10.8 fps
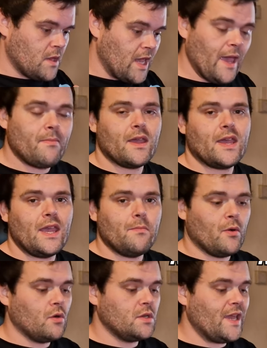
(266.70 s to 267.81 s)
gaming
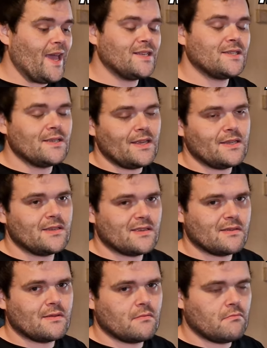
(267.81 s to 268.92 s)
keyboard. Yes, it is
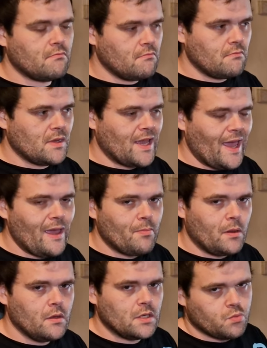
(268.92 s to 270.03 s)

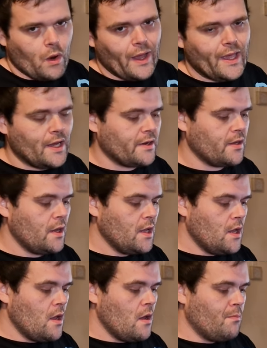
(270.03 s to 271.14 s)
cabled, it's wired,
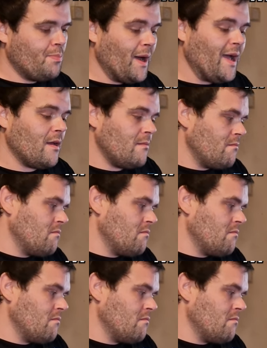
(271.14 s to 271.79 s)
but,